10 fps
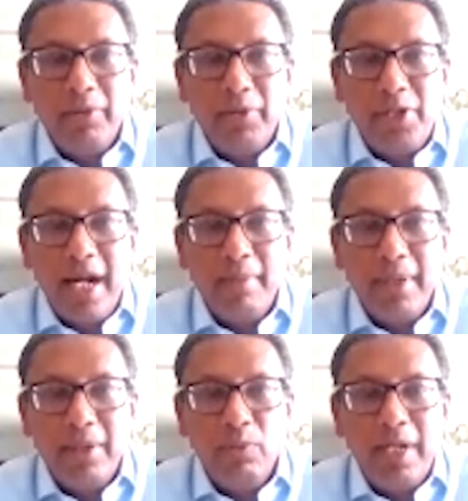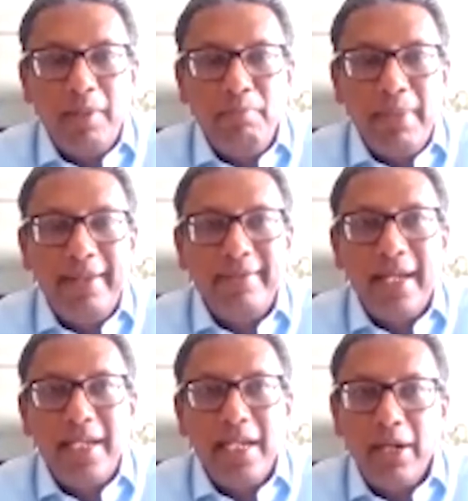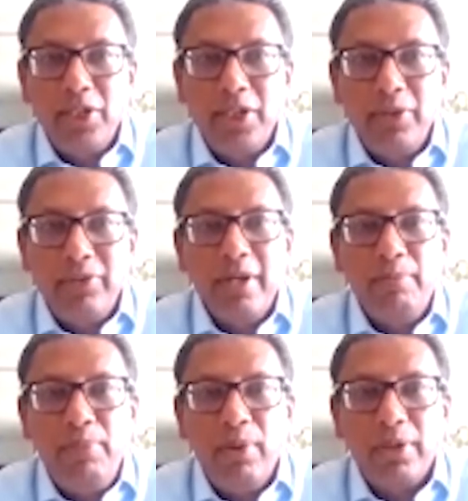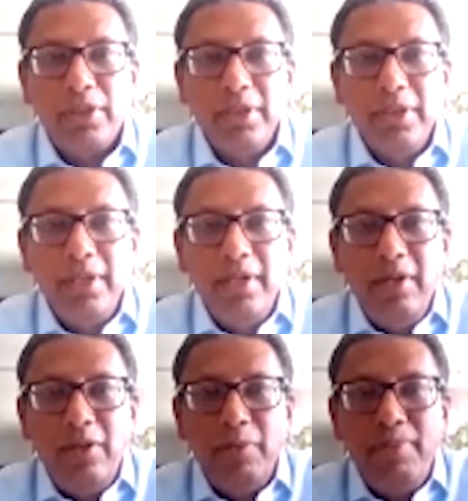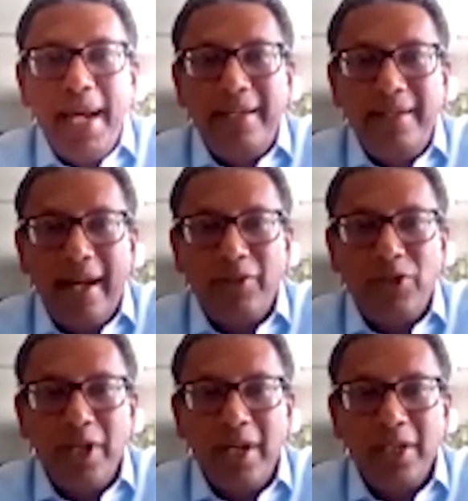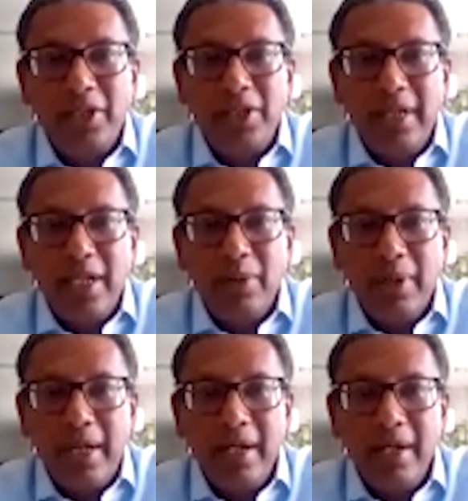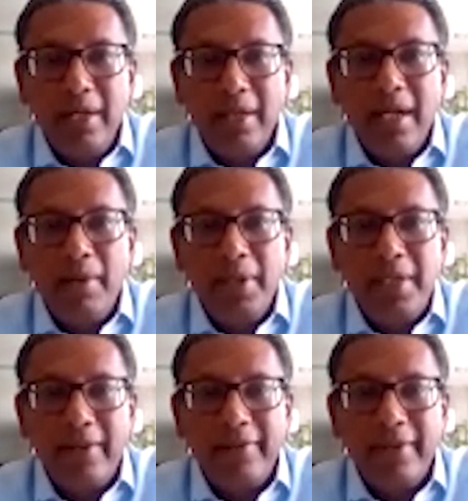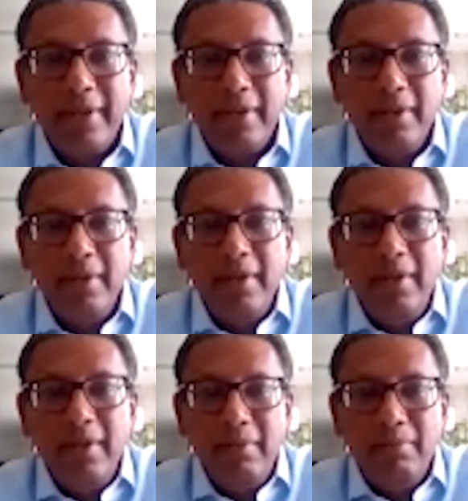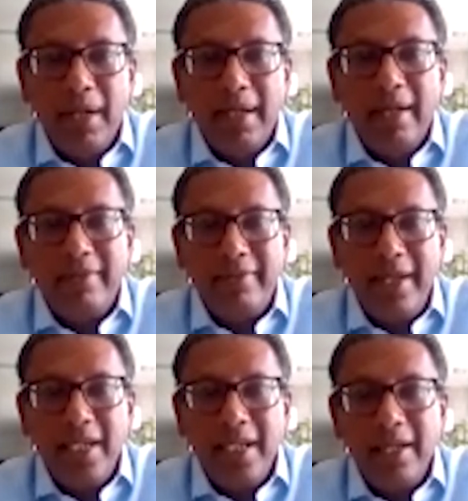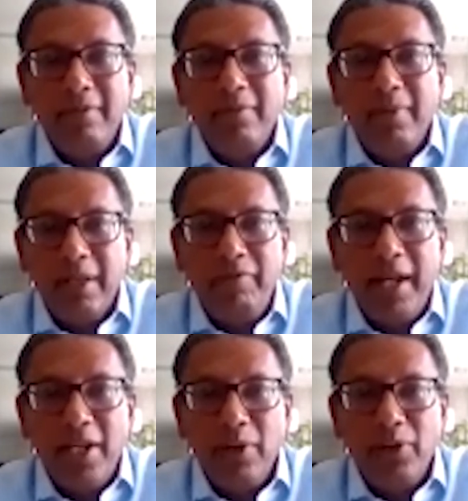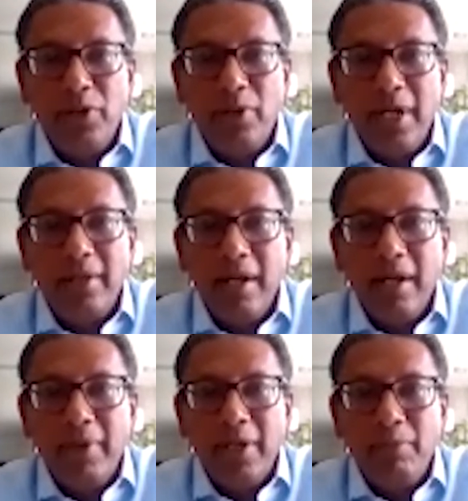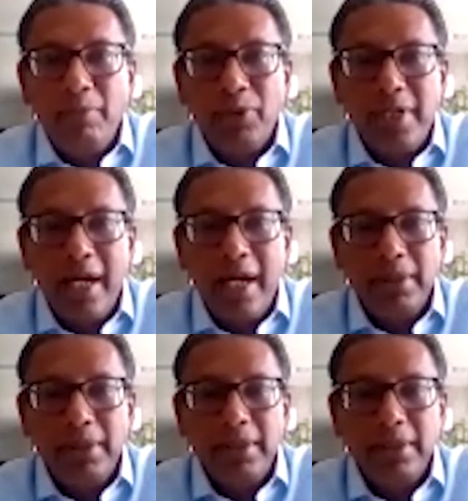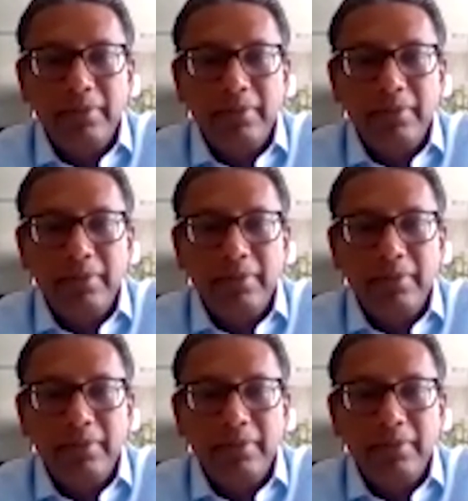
in retirement. What it means that you're actually using a pot to pay the tax charge that you incurred in the current tax year. But as I said, it will affect your drawdown when you come to retirement.